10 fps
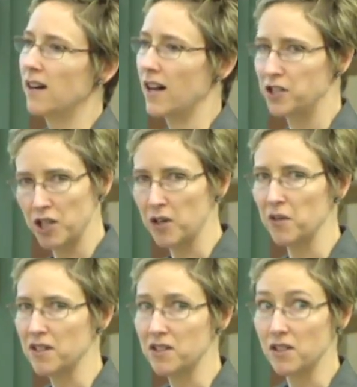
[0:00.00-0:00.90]
I
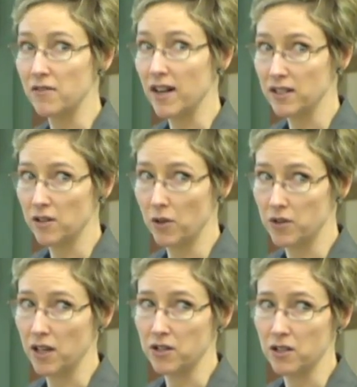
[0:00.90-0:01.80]
generalize to the vector
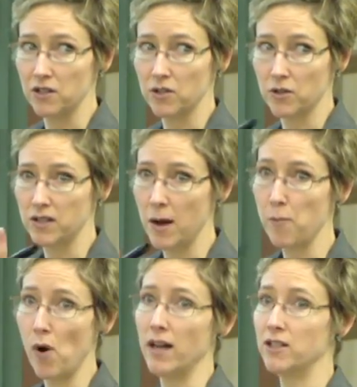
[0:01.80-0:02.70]
notation. So
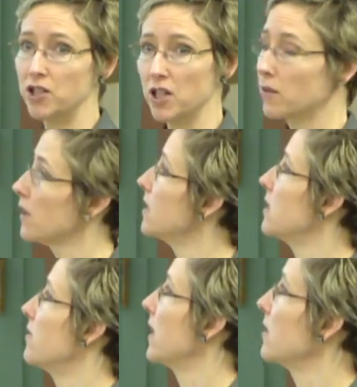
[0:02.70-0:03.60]
step one, generalize
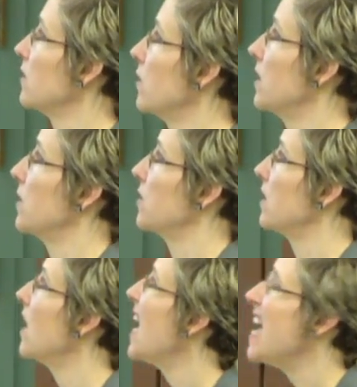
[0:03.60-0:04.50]
to vector
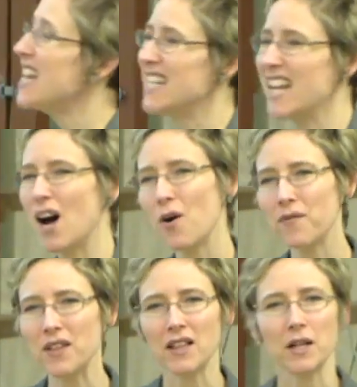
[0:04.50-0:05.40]
notation. Now if
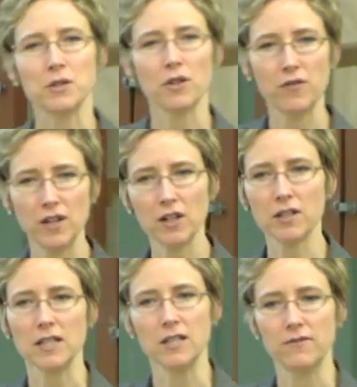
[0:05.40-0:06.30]
the electric
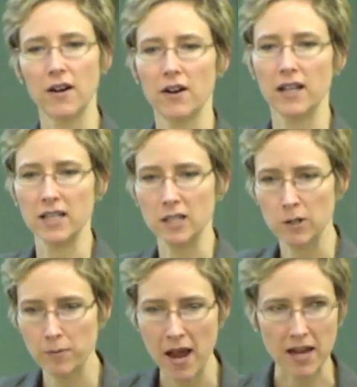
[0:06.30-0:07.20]
field is varying in
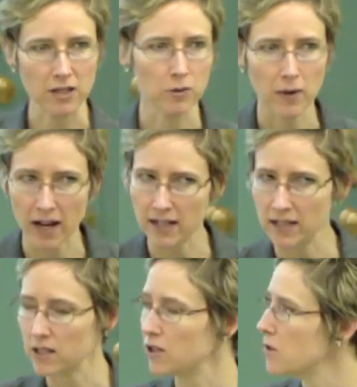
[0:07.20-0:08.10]
space, what I need
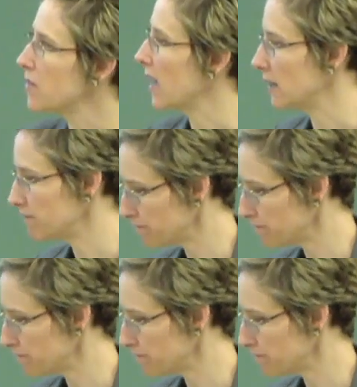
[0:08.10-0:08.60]
to do then